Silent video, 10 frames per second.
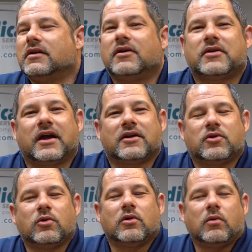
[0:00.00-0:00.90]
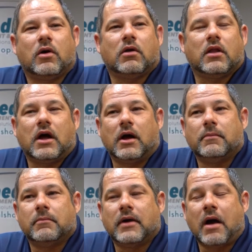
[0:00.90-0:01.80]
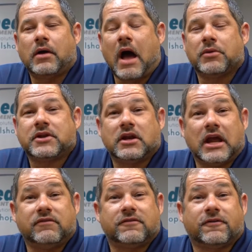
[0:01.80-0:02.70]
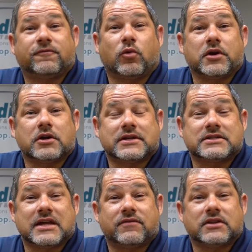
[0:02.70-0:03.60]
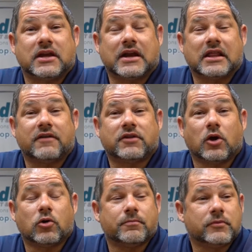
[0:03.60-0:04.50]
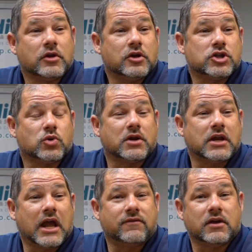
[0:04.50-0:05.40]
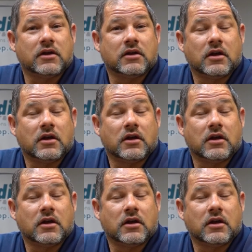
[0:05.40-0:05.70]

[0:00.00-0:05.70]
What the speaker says: Okay, cool. Well, I was in the Navy for 4 years. At 17, I left home, joined the Navy,